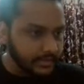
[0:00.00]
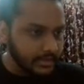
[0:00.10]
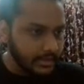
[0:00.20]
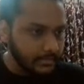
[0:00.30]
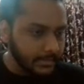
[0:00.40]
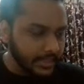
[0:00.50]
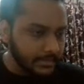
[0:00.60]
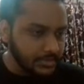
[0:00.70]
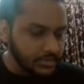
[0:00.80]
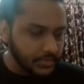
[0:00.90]
My
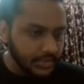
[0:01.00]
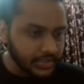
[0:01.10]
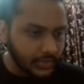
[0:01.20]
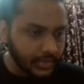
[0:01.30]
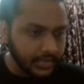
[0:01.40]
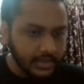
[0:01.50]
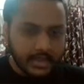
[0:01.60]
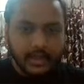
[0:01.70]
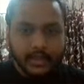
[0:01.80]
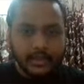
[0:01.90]
name is Suyash Goyal
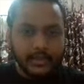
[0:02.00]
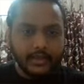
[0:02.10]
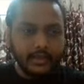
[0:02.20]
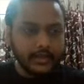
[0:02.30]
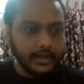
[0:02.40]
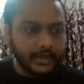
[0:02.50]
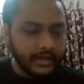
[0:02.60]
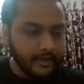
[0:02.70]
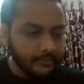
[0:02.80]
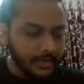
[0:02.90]
and I
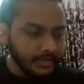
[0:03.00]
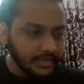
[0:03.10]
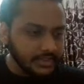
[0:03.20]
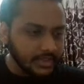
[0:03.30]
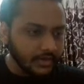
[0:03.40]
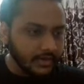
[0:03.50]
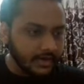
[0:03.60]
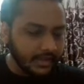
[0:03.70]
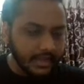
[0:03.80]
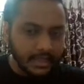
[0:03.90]
have been teaching
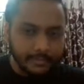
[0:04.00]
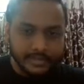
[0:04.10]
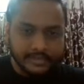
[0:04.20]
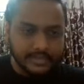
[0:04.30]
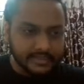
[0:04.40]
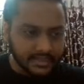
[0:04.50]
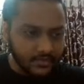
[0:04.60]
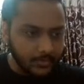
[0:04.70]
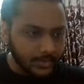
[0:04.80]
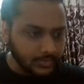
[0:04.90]
on Unacademy since
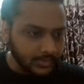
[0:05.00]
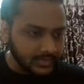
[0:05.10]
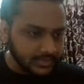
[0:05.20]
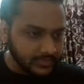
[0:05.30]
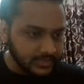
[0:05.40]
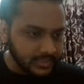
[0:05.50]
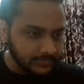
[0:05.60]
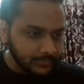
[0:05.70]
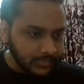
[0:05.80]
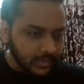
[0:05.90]
November
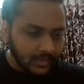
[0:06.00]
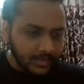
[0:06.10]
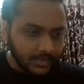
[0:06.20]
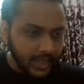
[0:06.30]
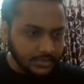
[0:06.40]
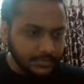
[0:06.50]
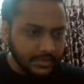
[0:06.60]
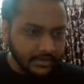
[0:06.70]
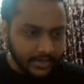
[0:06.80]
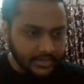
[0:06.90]
2017. It has
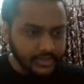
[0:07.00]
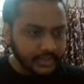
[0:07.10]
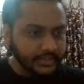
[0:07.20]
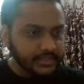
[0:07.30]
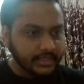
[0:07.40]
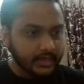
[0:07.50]
been a great journey till